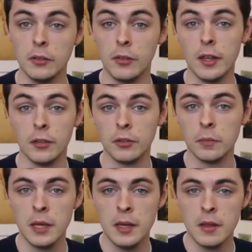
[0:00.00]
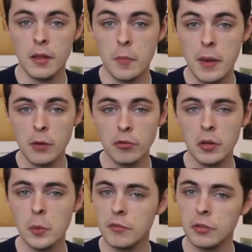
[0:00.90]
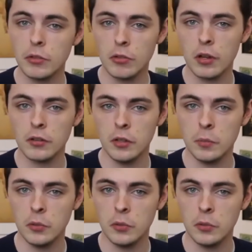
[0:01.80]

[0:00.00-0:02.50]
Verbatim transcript: is this: that the boundary we've constructed